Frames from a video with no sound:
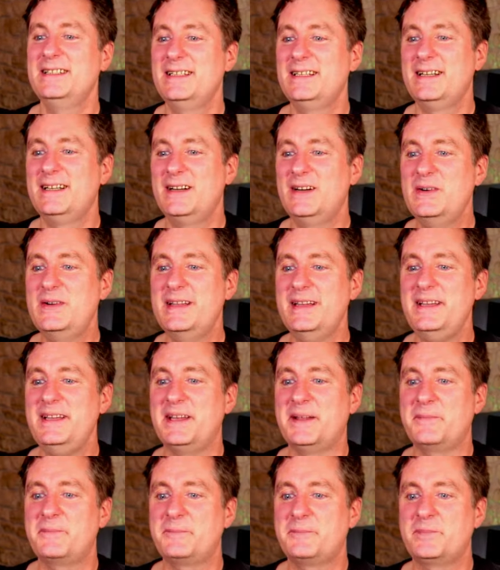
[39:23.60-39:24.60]

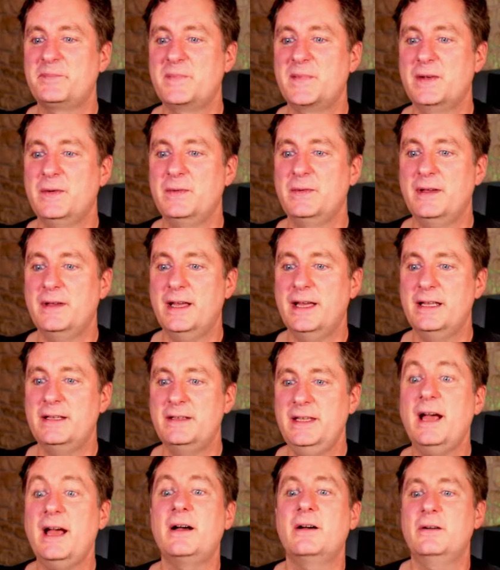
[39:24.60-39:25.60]
Okay.
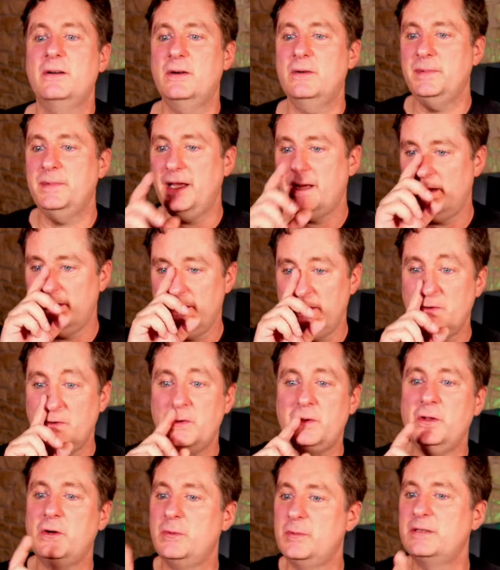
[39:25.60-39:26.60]
And
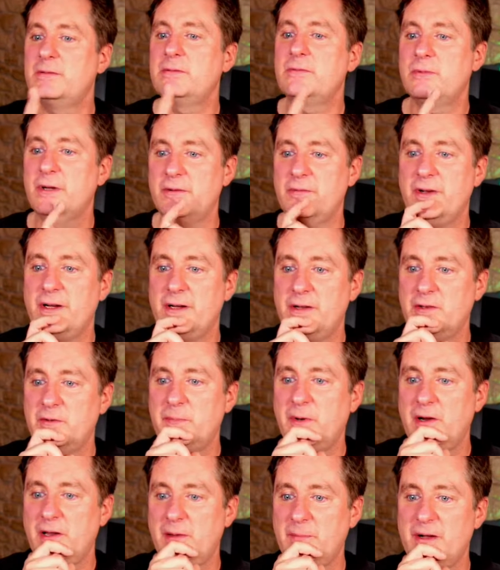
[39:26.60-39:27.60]
Oklahoma Ren Fair does
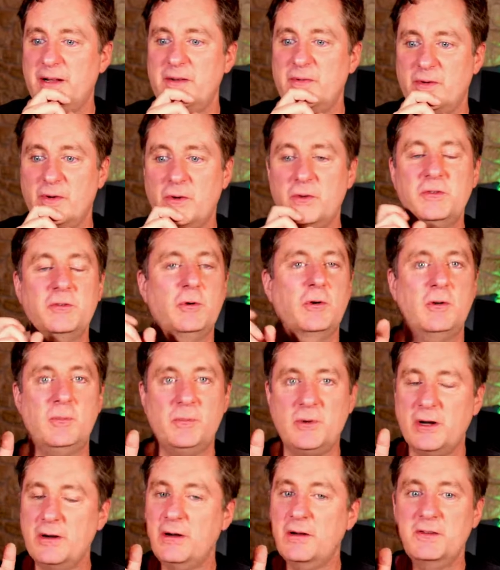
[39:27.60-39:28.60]
parking by different historical
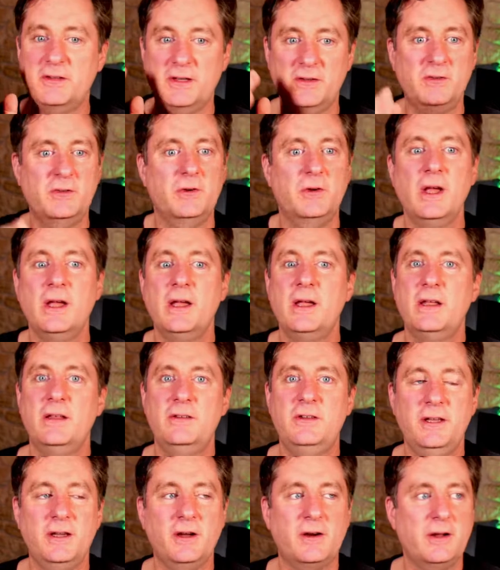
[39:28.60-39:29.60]
monarchs. That's true.
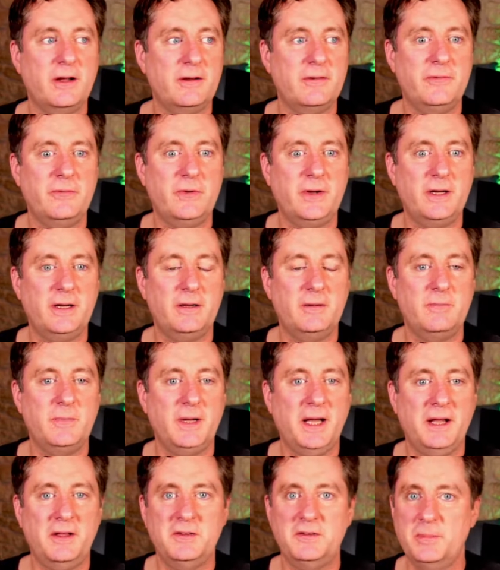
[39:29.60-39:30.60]
TRF
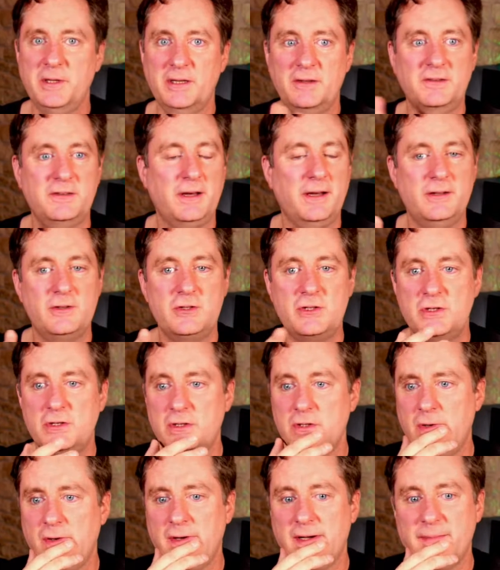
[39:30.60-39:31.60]
has big signage
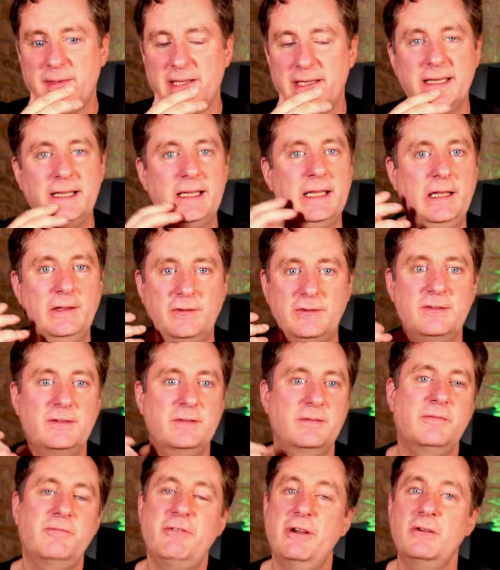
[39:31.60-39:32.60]
too. I mean,
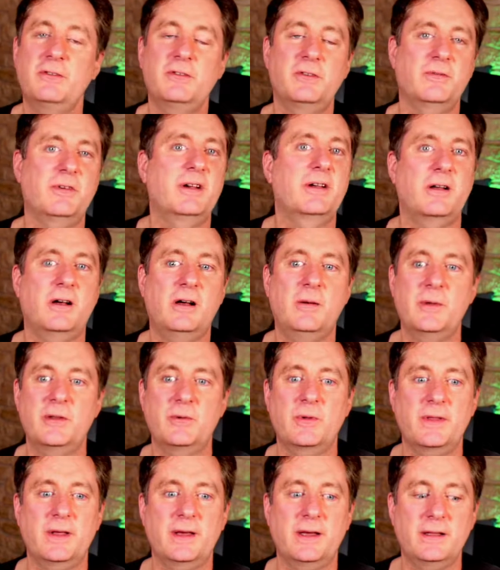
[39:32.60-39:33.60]
fairs are very common
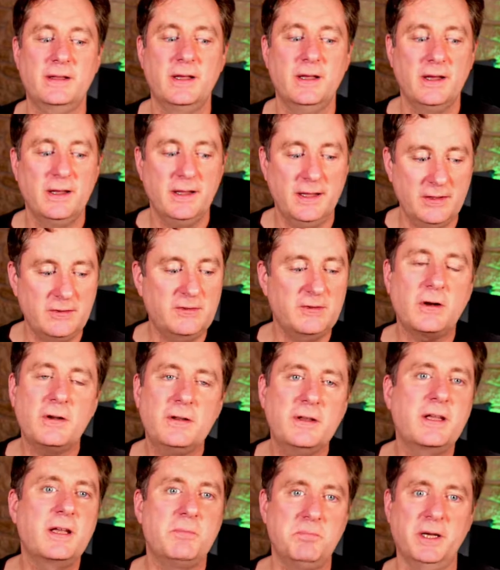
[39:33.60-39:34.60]
with that. It's starting
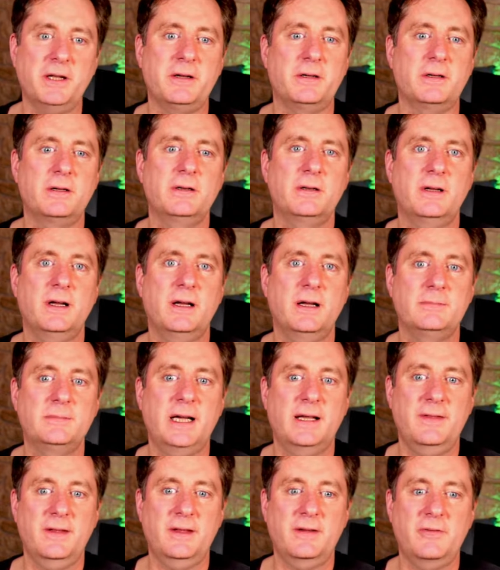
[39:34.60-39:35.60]
to get better.
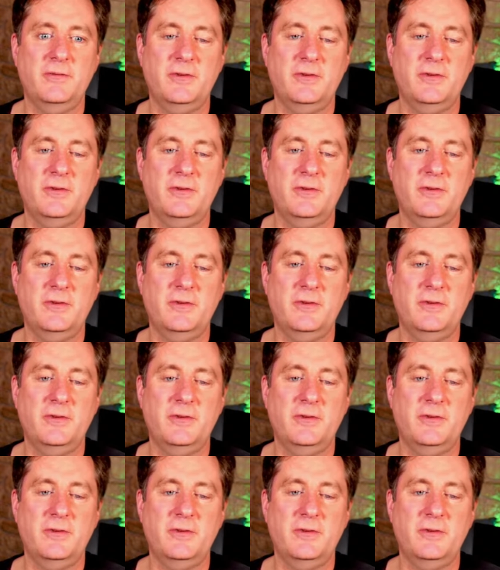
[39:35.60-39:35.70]
I think